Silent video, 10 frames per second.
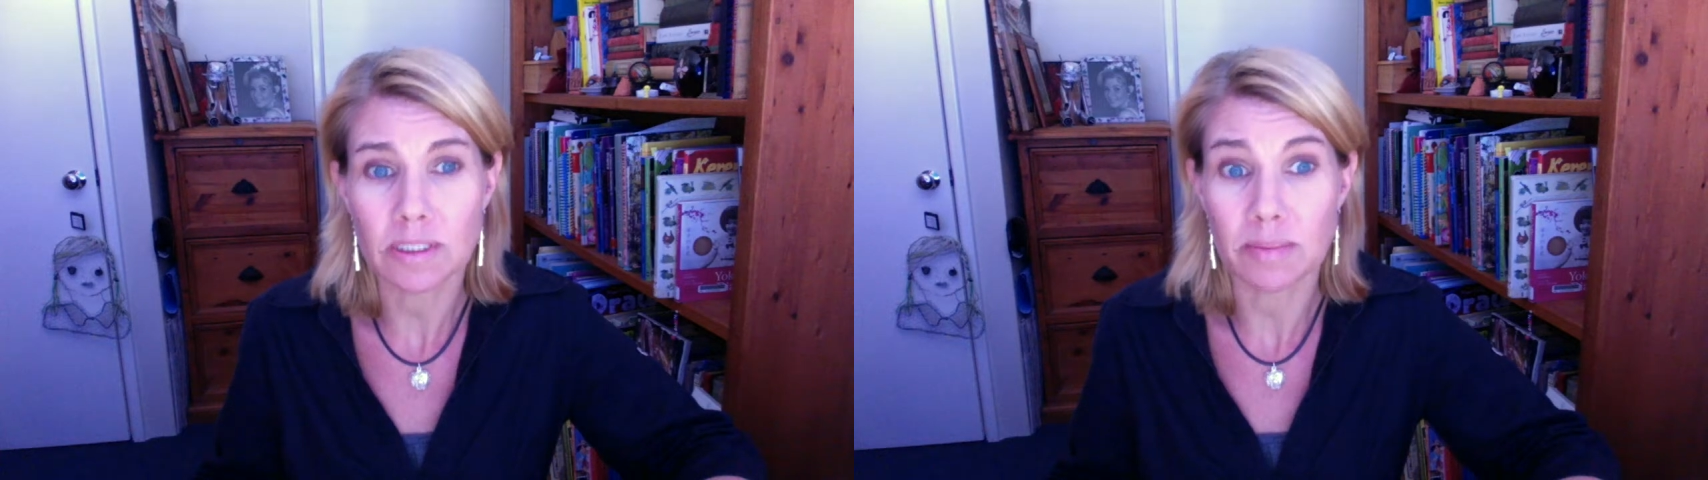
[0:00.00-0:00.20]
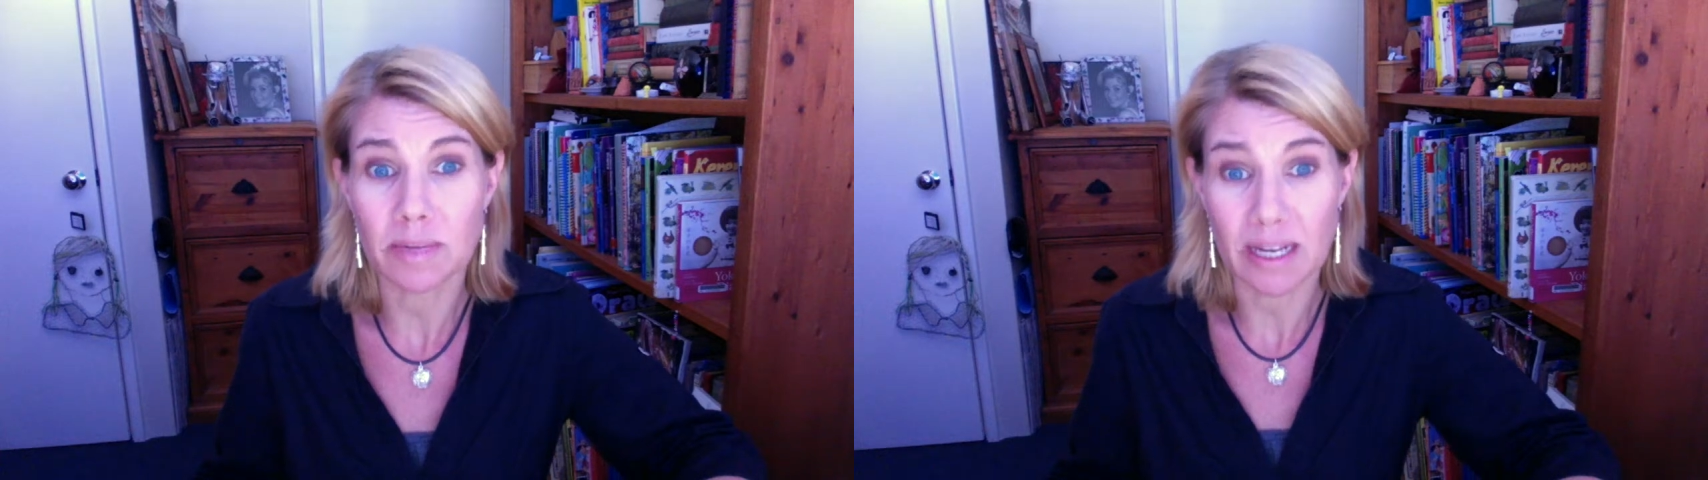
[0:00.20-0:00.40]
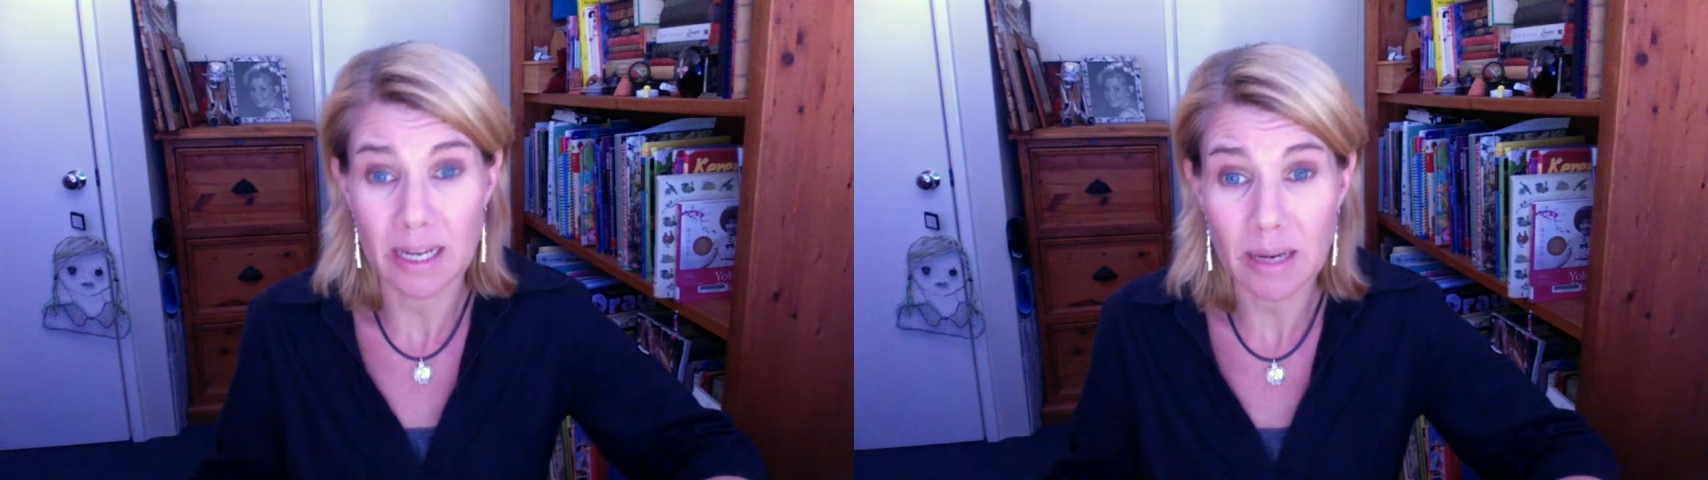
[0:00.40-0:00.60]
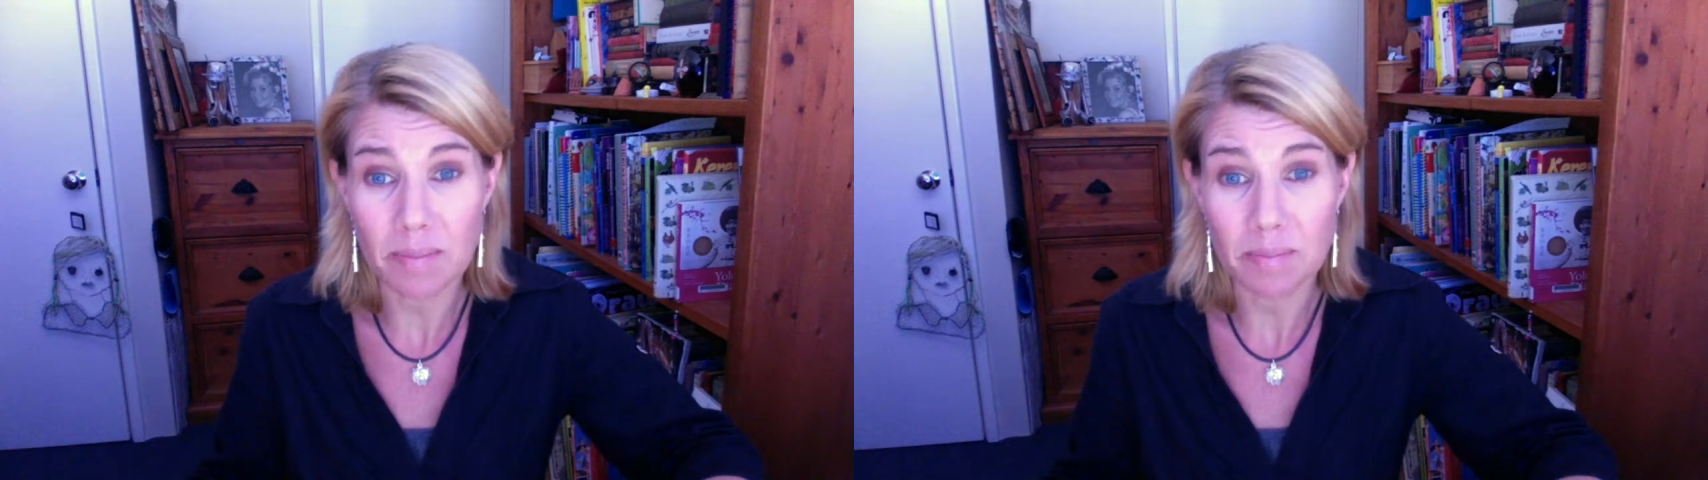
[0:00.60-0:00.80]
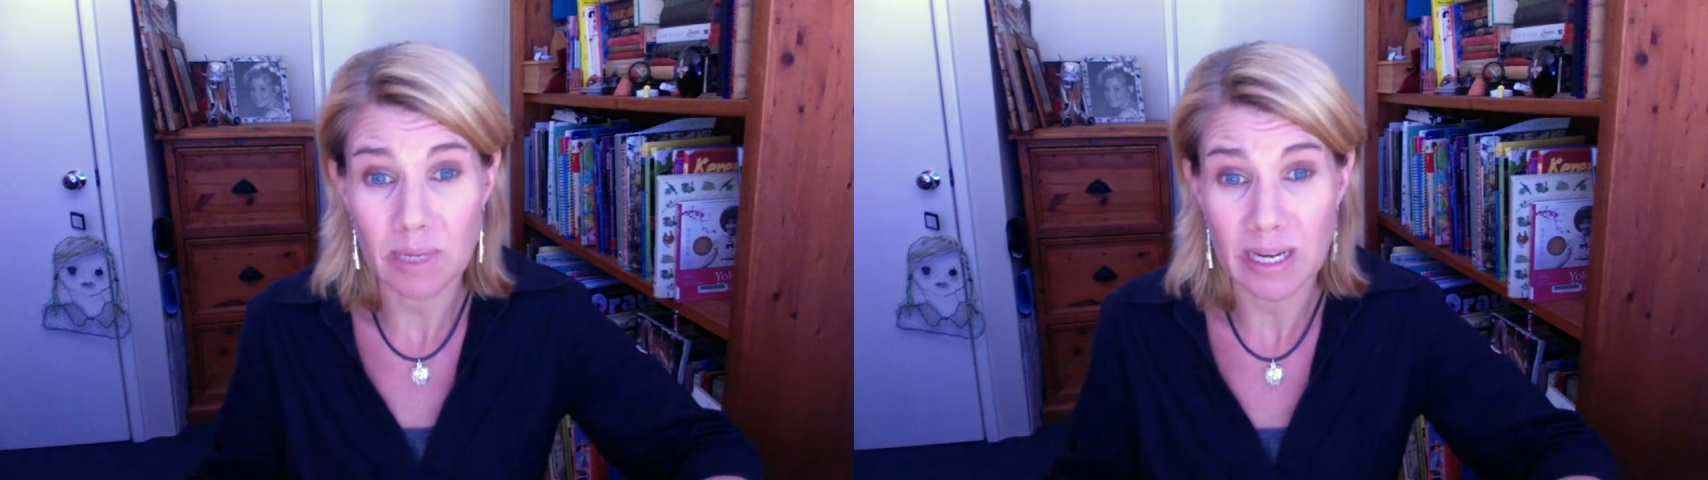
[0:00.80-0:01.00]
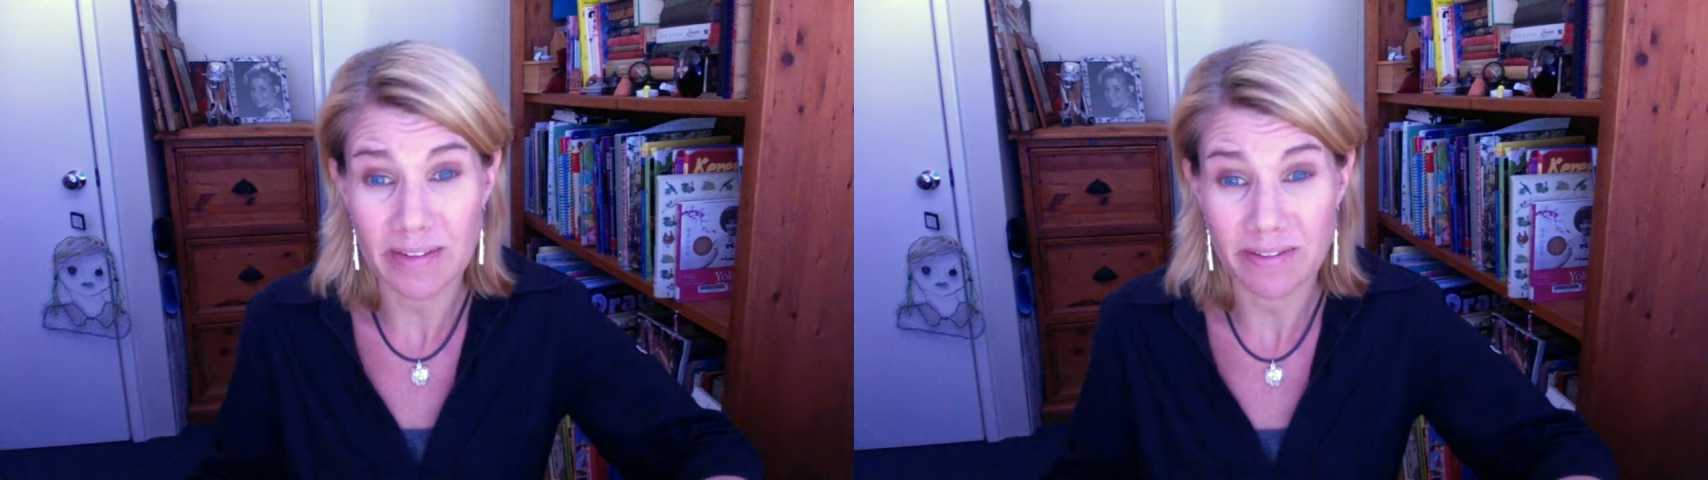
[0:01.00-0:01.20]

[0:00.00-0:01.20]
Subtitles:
him and cupped my